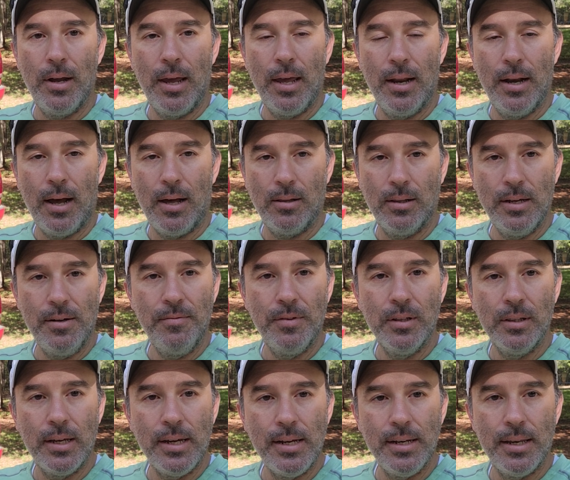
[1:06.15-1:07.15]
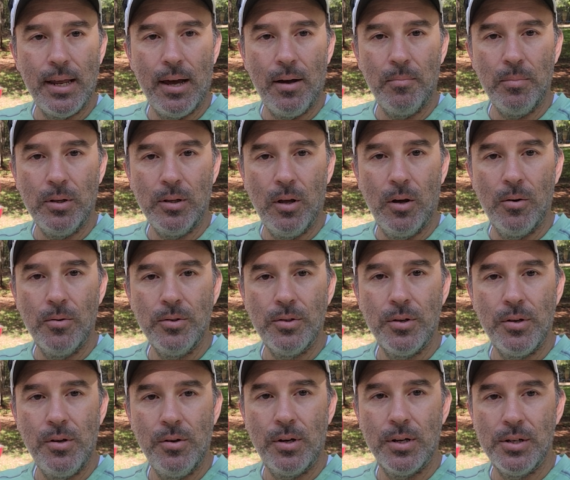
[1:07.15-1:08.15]
and I'll leave the link down below so
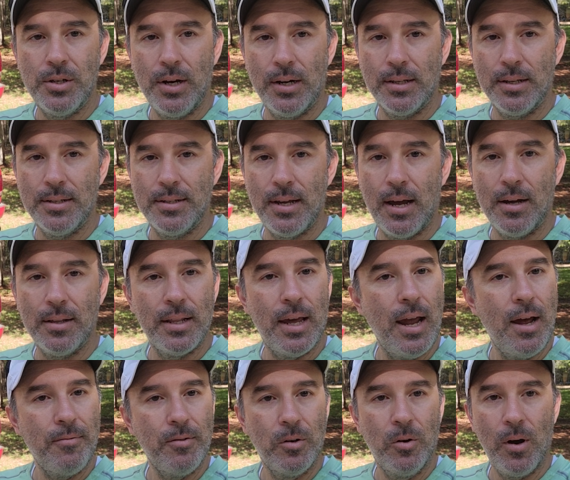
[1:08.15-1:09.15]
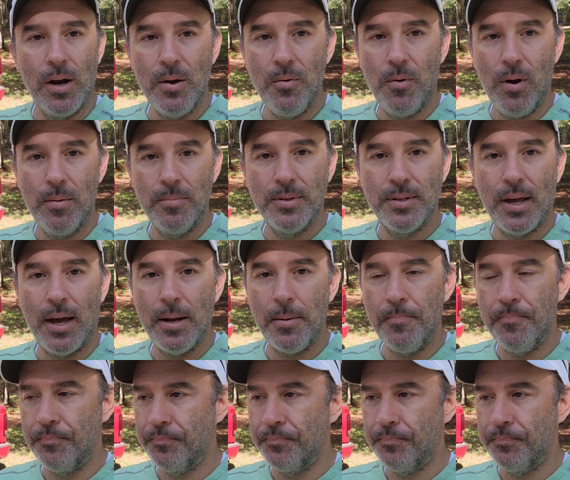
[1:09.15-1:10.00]
you can check this out. They have a great website,